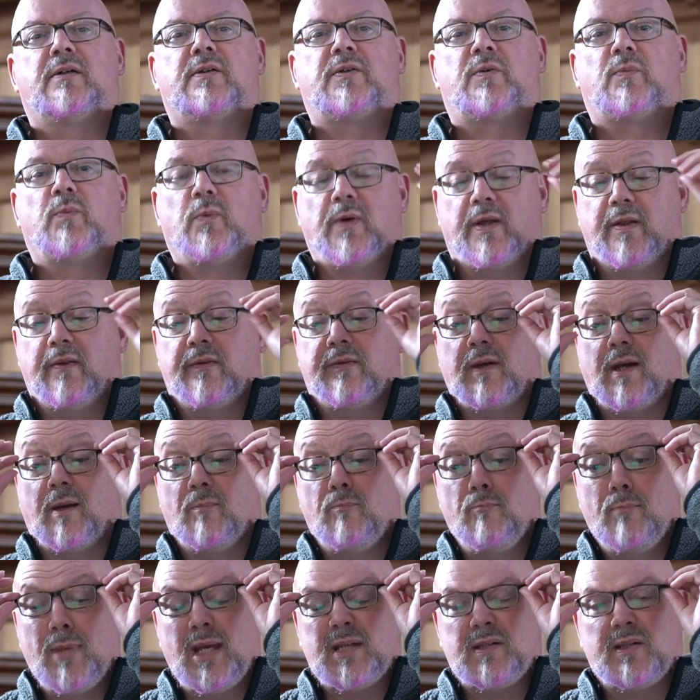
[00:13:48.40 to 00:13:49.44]
us with a
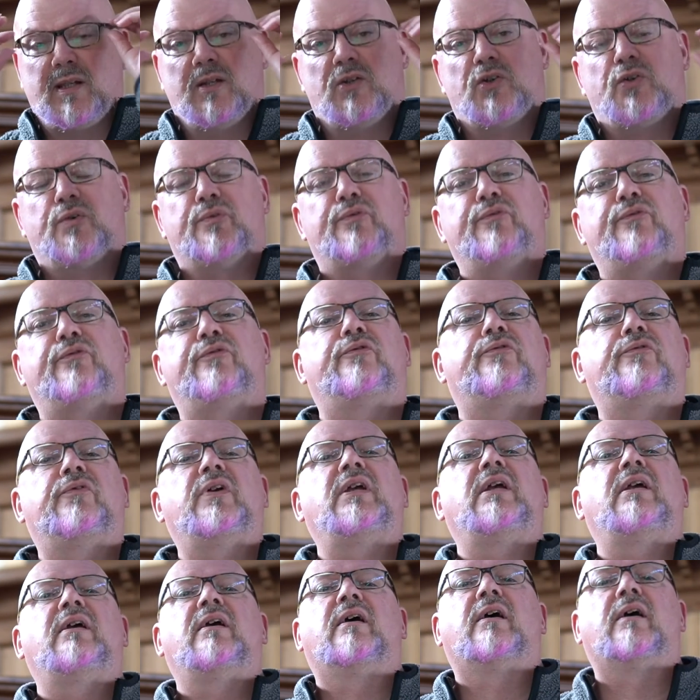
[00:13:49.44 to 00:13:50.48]
message of
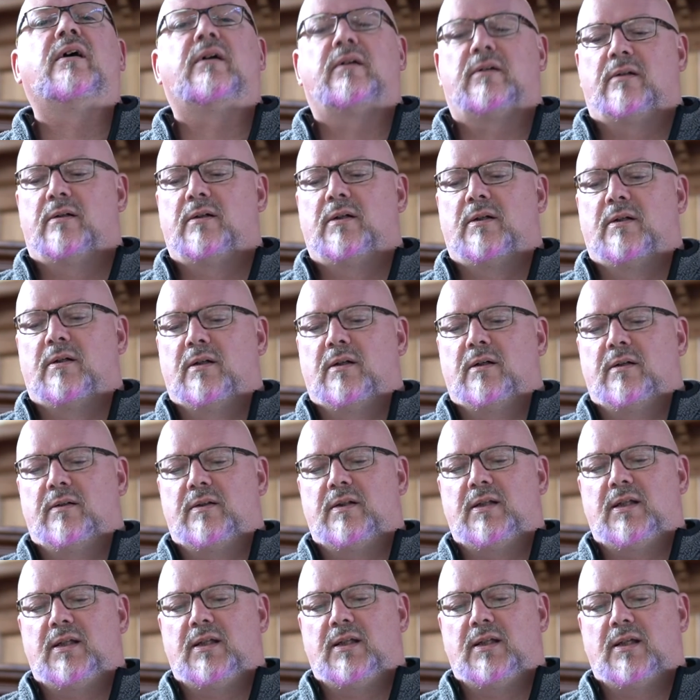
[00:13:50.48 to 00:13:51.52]
fear,
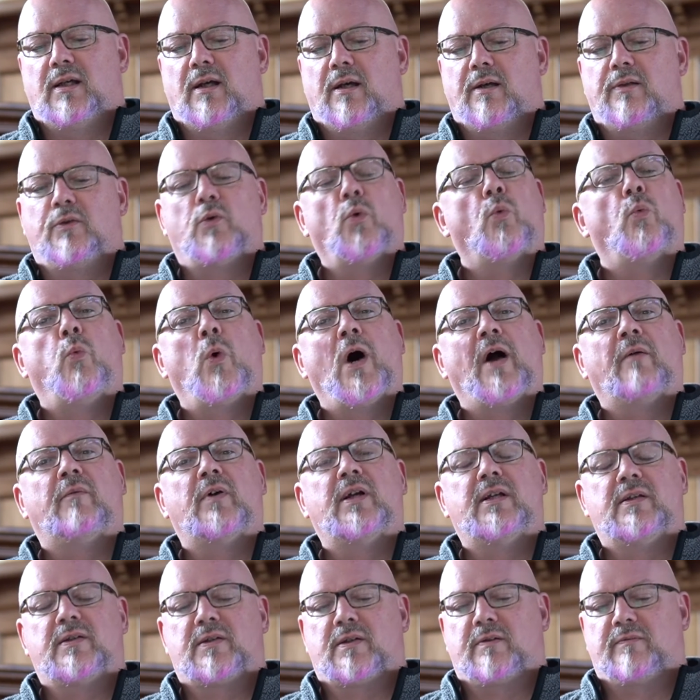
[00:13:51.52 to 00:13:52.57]
the
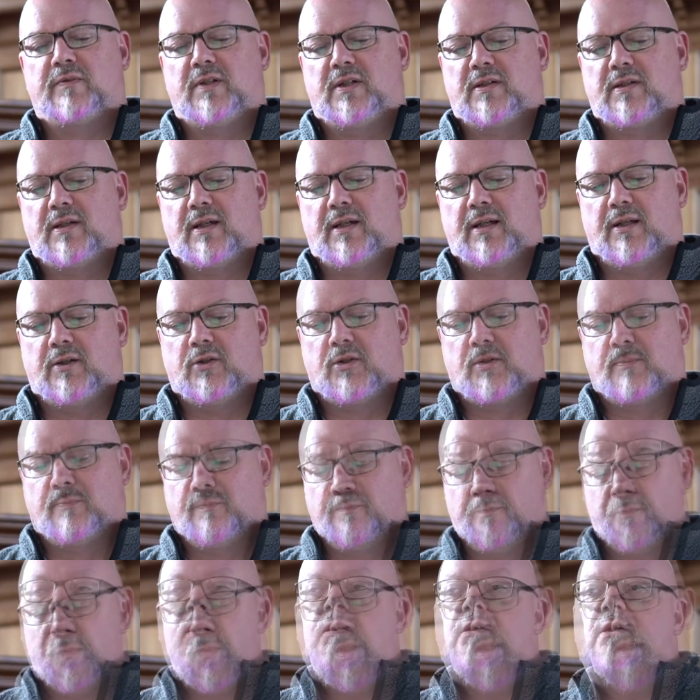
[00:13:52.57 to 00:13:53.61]
worries of this age.
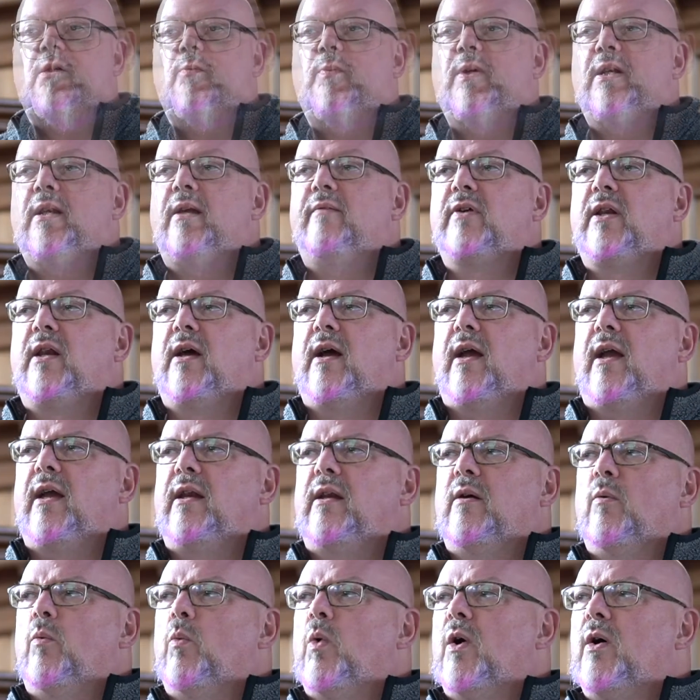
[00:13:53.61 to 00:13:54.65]
So we live
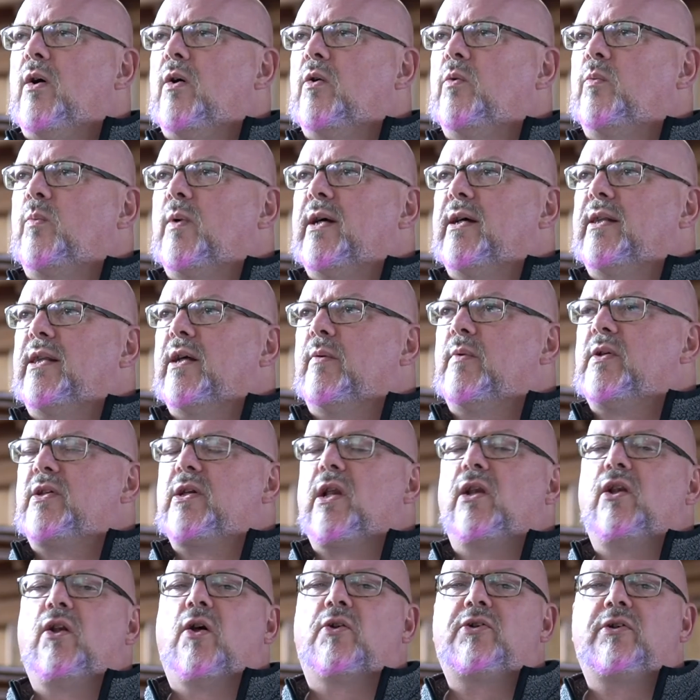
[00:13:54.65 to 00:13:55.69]
in a world where there is
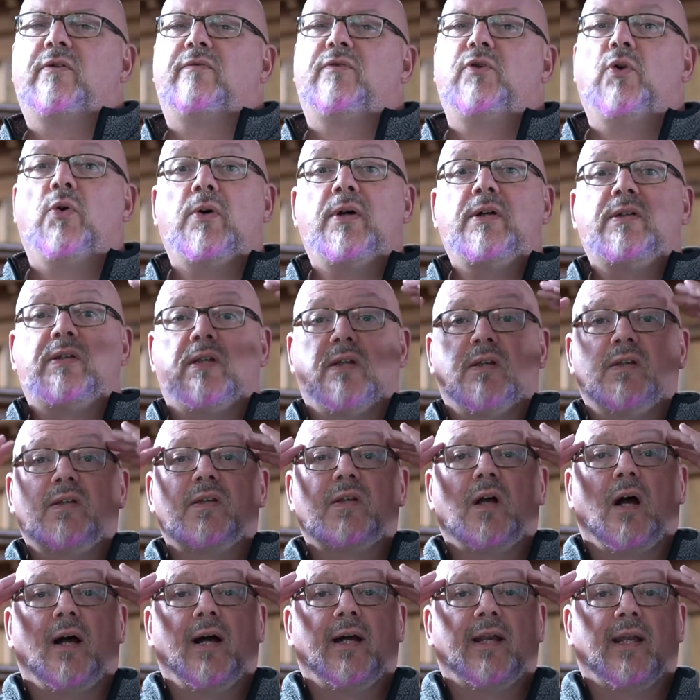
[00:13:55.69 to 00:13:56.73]
a lot of noise
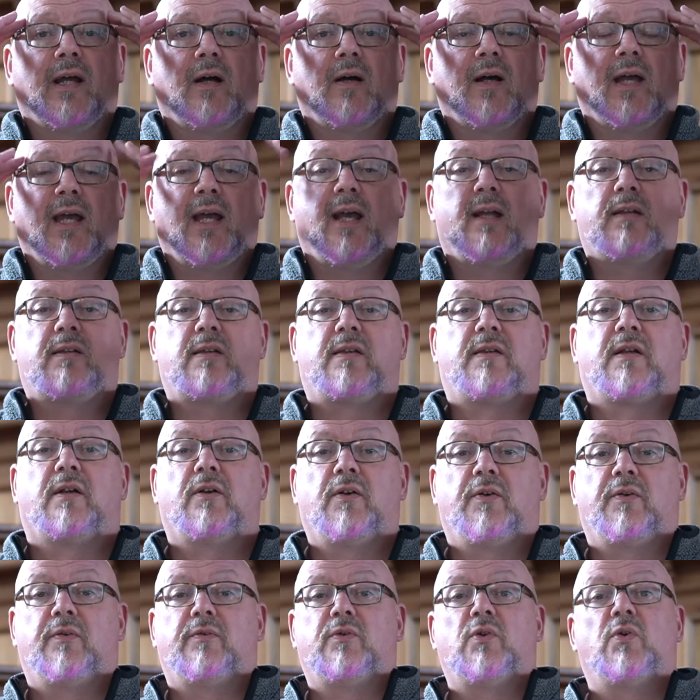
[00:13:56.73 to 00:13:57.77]
inside our heads, there's a
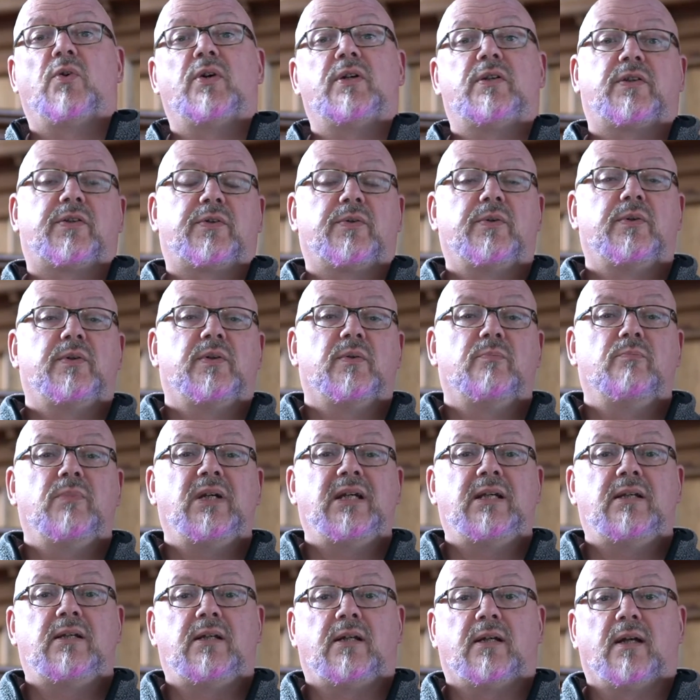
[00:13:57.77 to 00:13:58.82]
lot of noise through the
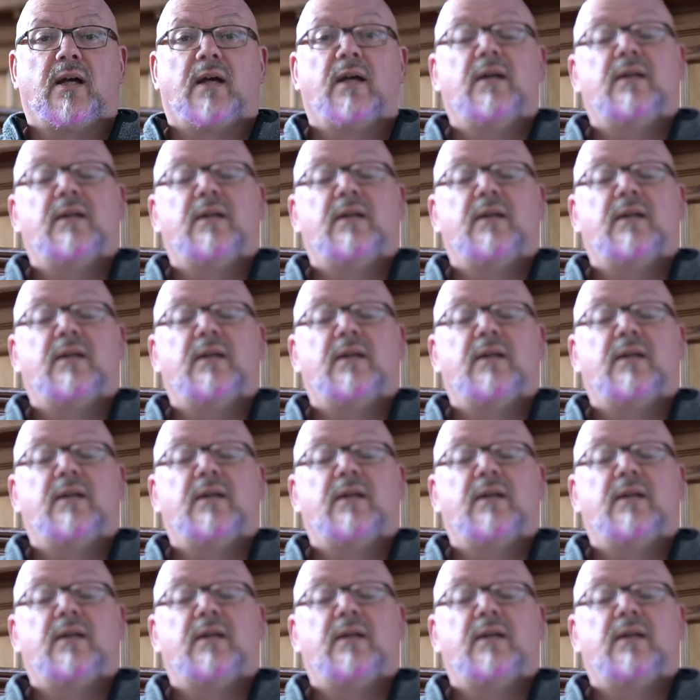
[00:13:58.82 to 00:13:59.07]
media,